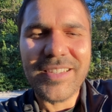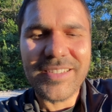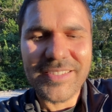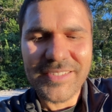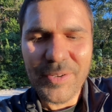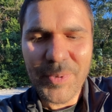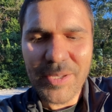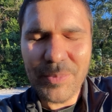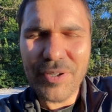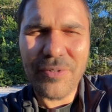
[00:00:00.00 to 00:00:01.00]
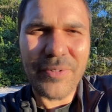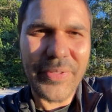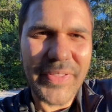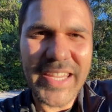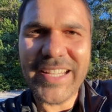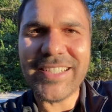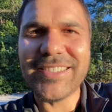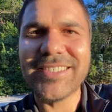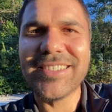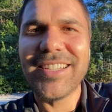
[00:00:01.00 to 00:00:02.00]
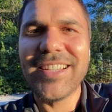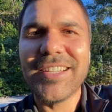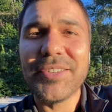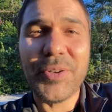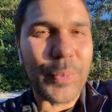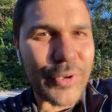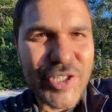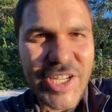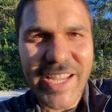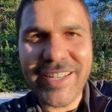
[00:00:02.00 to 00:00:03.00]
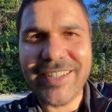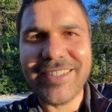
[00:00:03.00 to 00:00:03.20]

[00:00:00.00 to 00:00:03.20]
So many beautiful things to appreciate